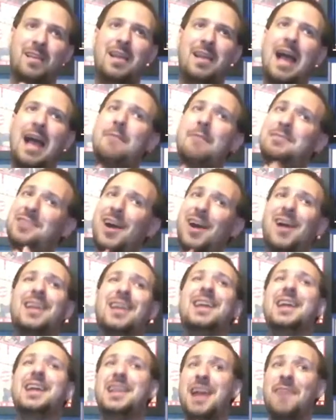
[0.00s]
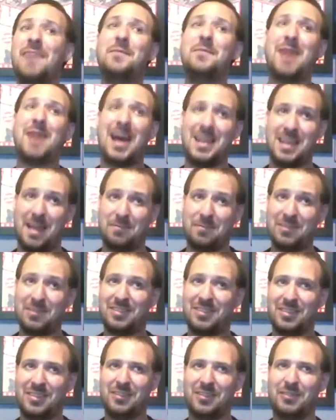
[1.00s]
I've been talking enough about number
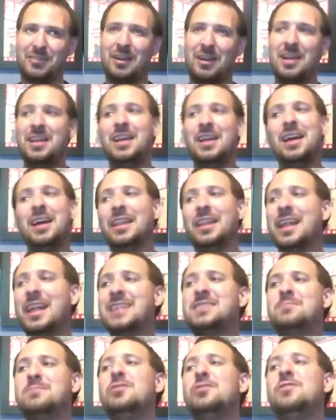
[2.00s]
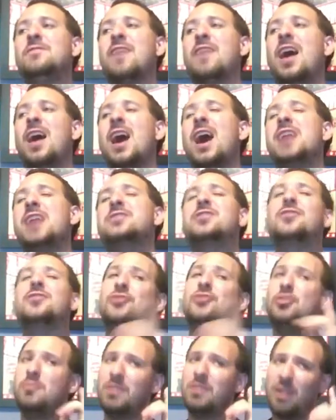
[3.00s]
two. Let's move on to
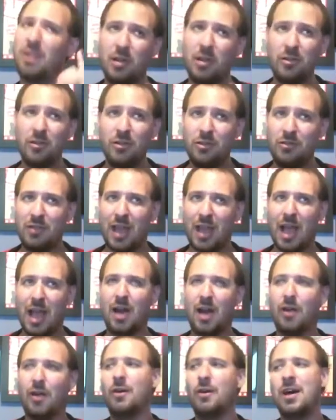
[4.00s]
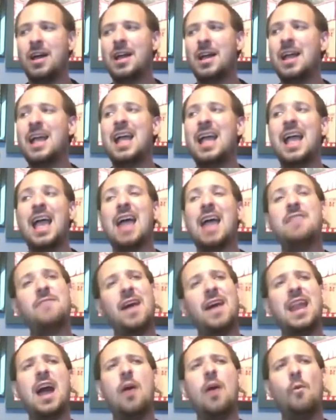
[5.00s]
numero uno and
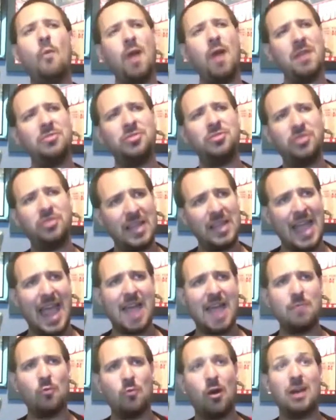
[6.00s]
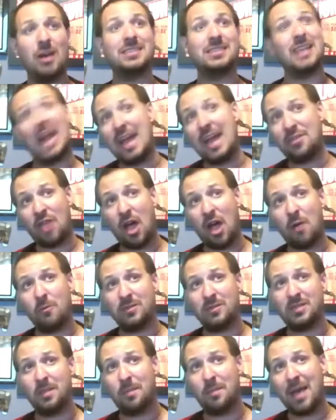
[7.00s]
find out what the game was that I thought
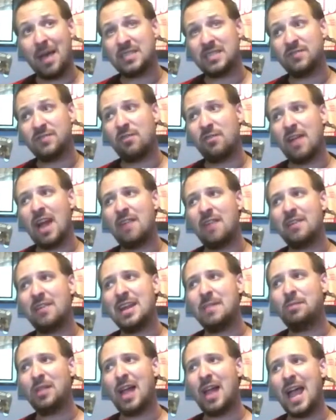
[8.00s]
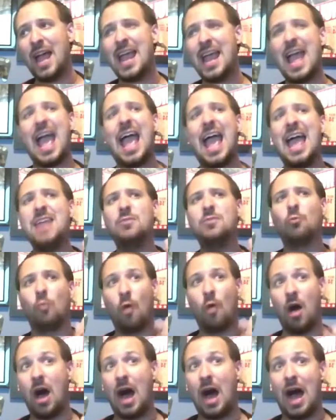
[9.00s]
was the best for Rare Replay and
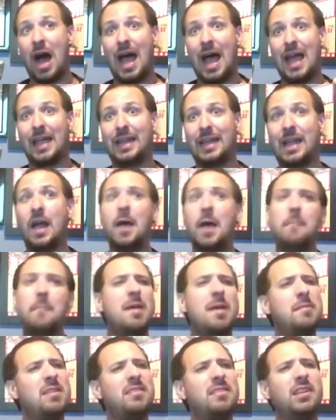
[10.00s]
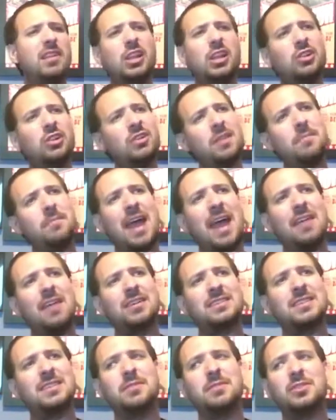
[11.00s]
why. Maybe in a little
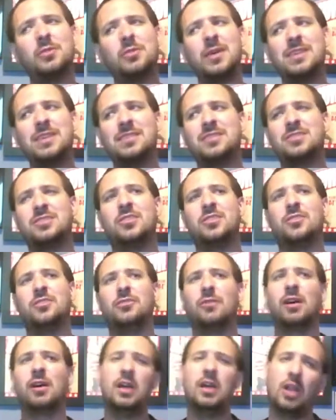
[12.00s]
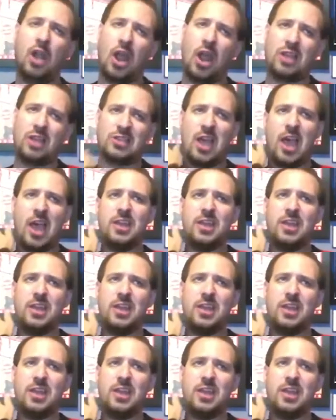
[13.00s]
comparison between the two. Let's head